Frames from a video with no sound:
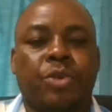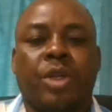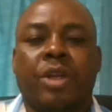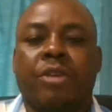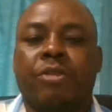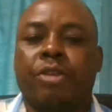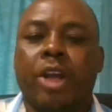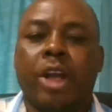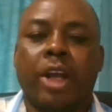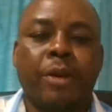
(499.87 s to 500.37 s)
We
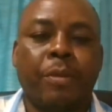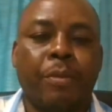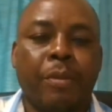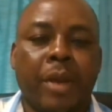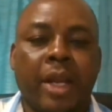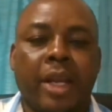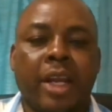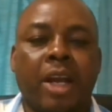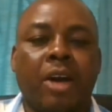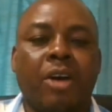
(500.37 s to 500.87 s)
have heard
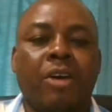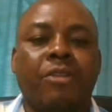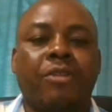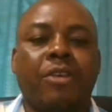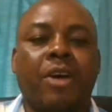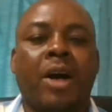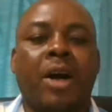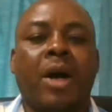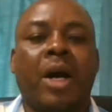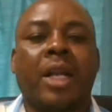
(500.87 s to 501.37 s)
many of
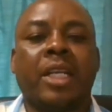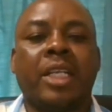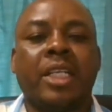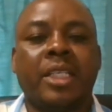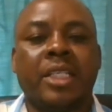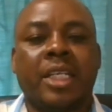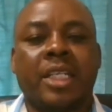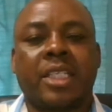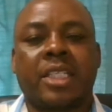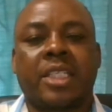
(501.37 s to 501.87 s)
our
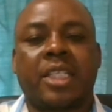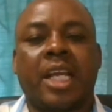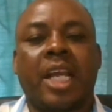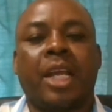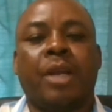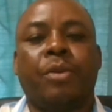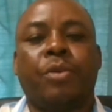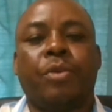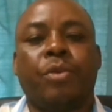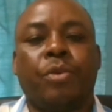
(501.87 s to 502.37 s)
leaders
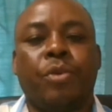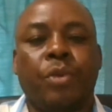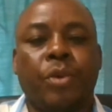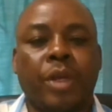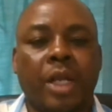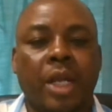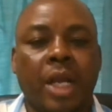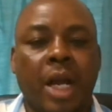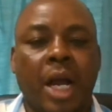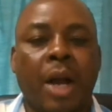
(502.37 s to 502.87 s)
saying,
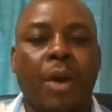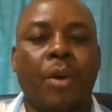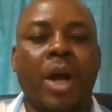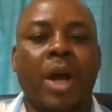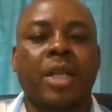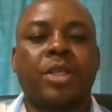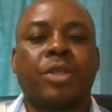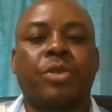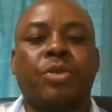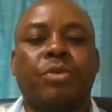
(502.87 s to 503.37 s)

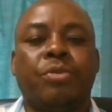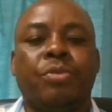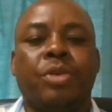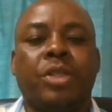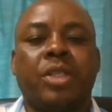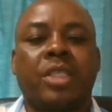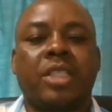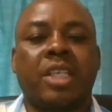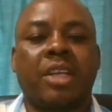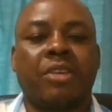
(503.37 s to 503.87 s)
want to
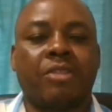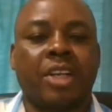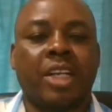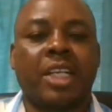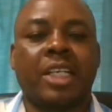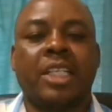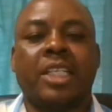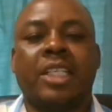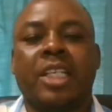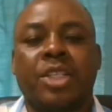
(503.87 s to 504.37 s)
be servant
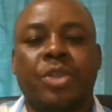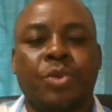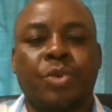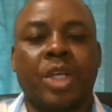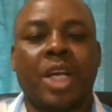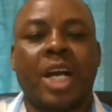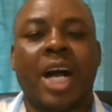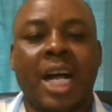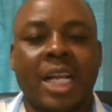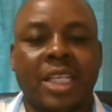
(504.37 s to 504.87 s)
leaders.
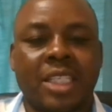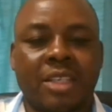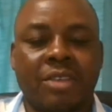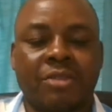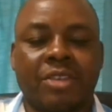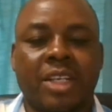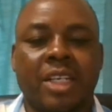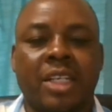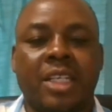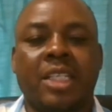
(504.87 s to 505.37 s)
We are
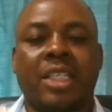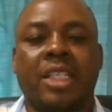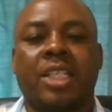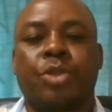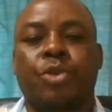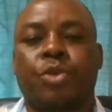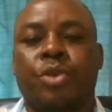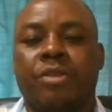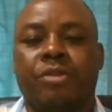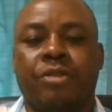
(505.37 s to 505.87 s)
servant
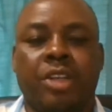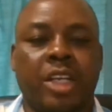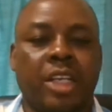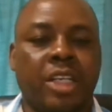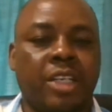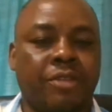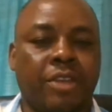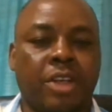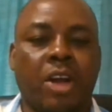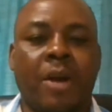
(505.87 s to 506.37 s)
leaders. We have heard
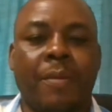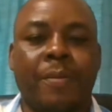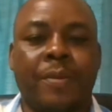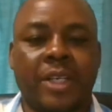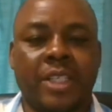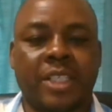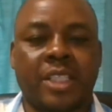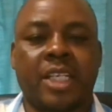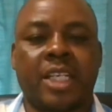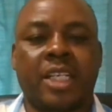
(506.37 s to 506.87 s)
even our
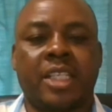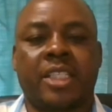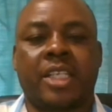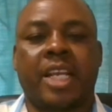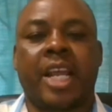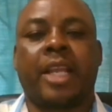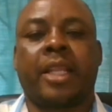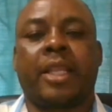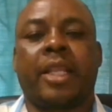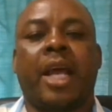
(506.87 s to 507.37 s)
president
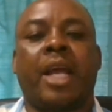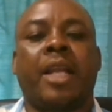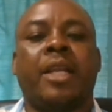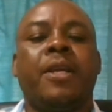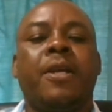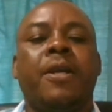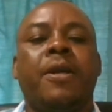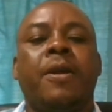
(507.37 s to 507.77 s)
saying that.